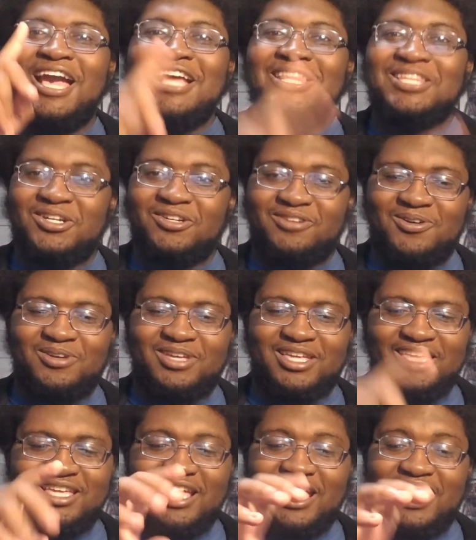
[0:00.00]

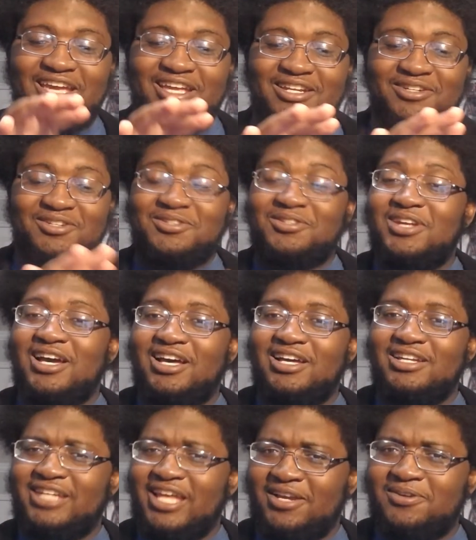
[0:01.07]
Todoroki, and
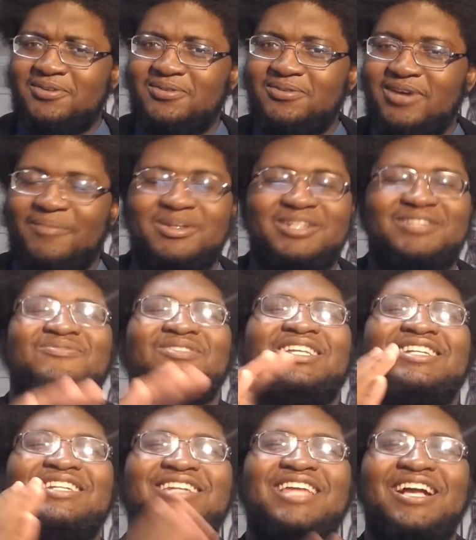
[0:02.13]
Deku,
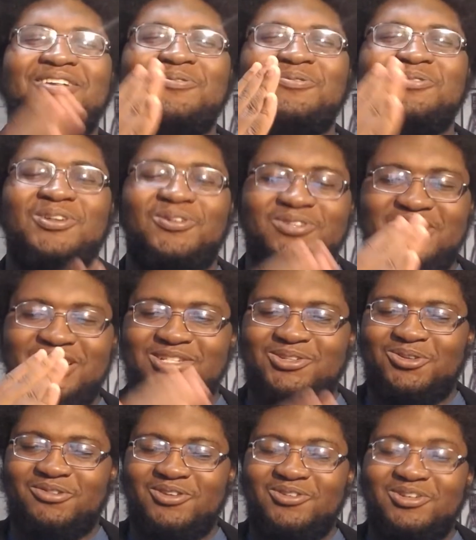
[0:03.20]
Soji, and
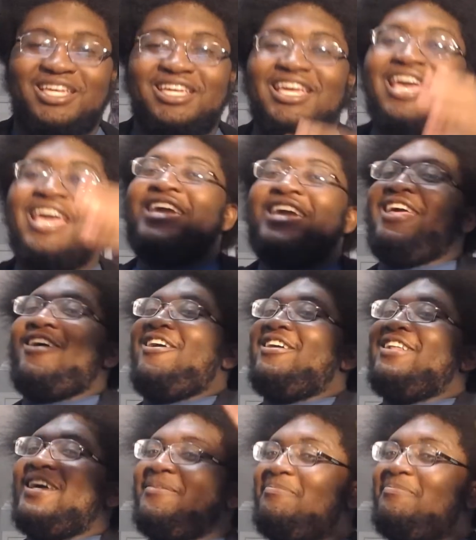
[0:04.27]
Todoroki. They all, like,